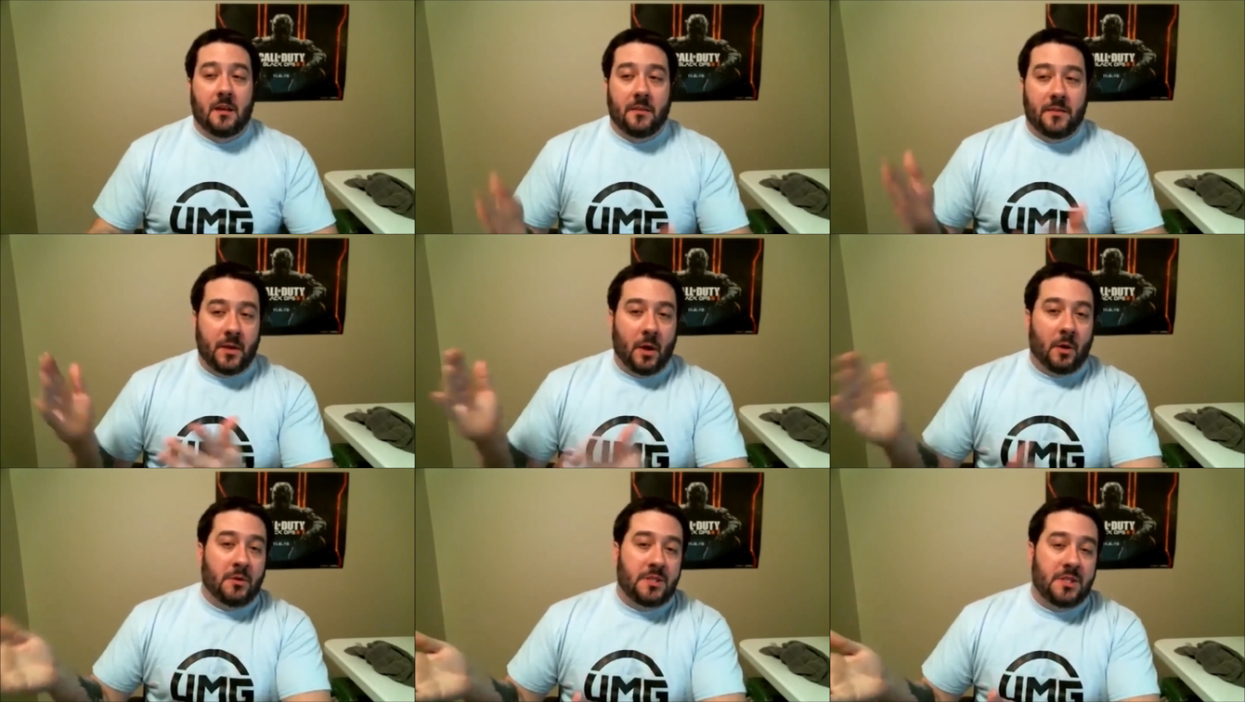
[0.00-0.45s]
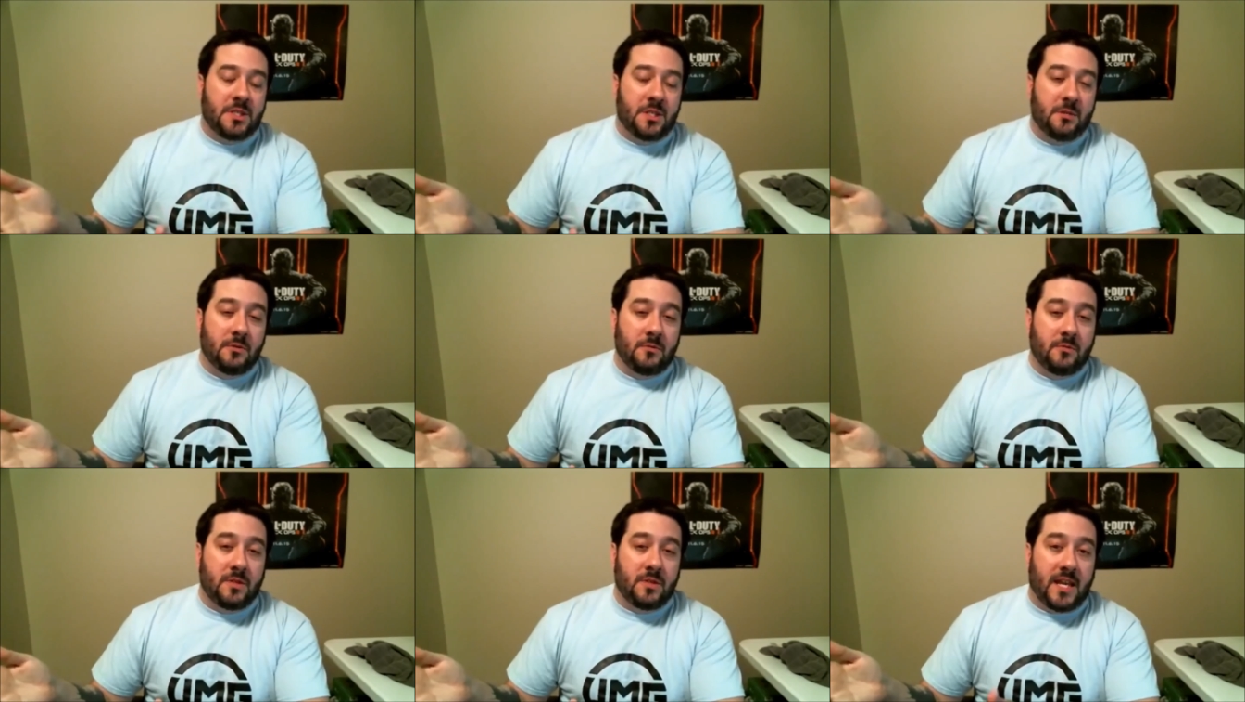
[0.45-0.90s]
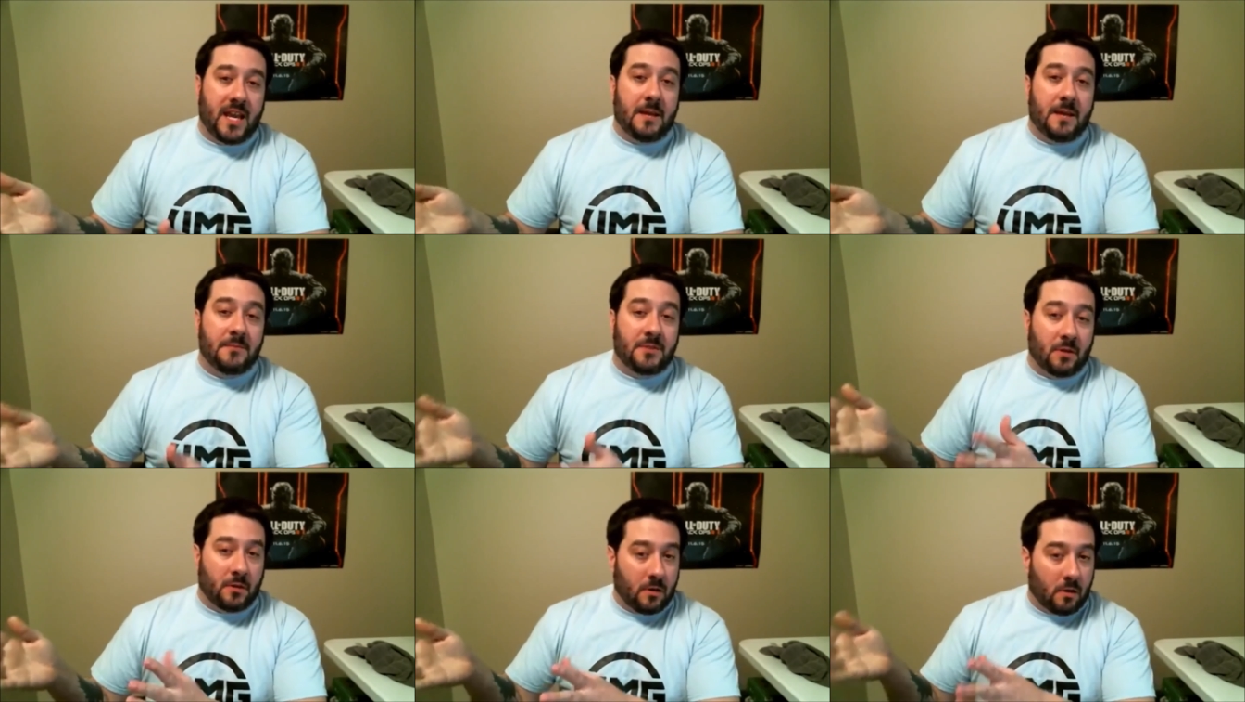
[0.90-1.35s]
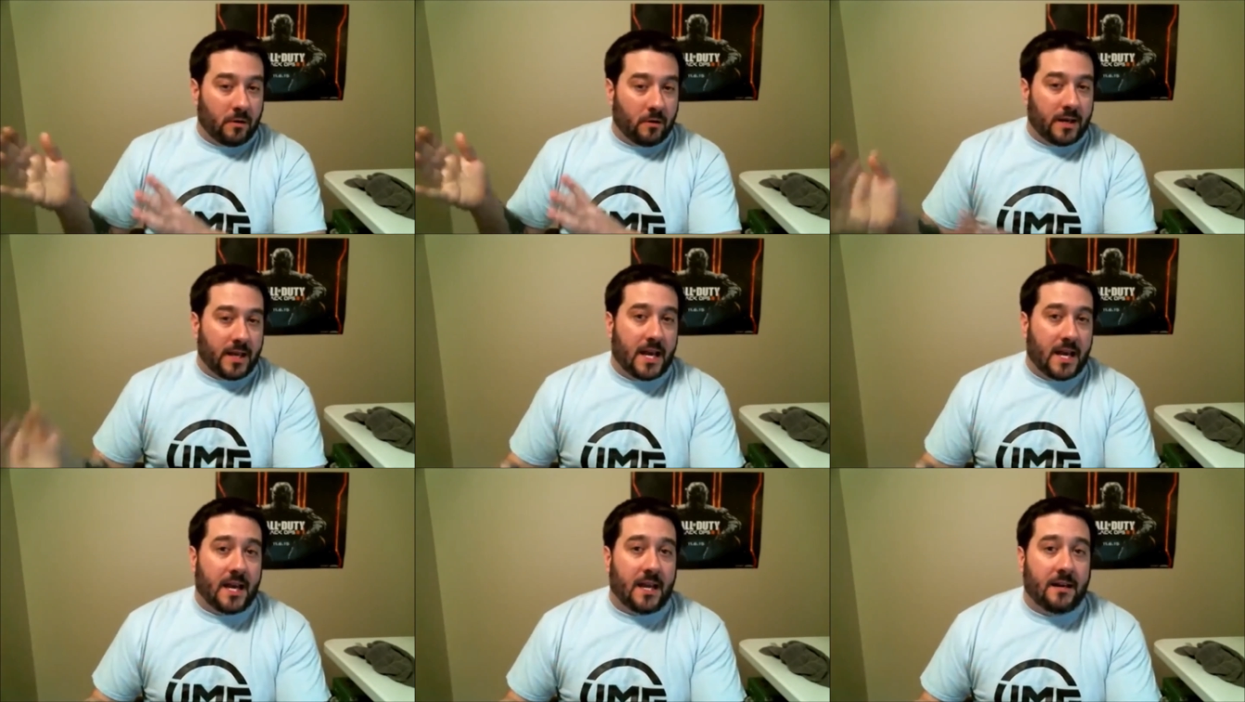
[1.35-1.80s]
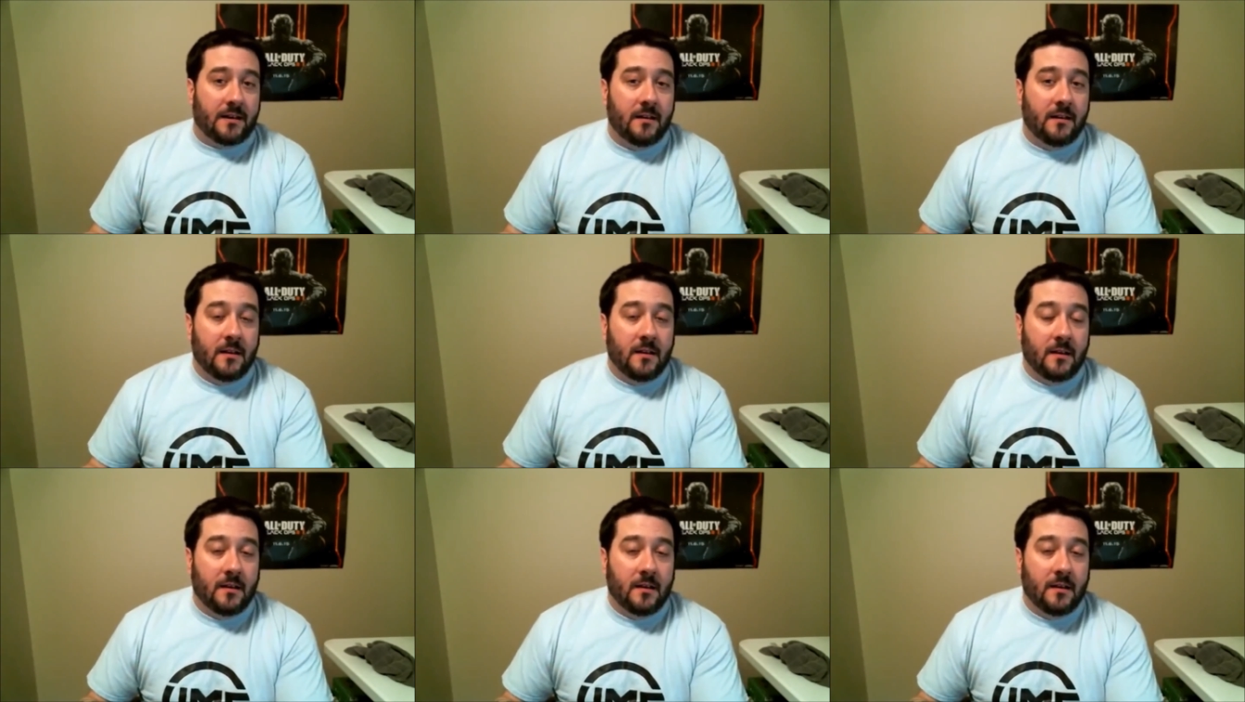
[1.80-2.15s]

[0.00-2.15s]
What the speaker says: Those two games are going on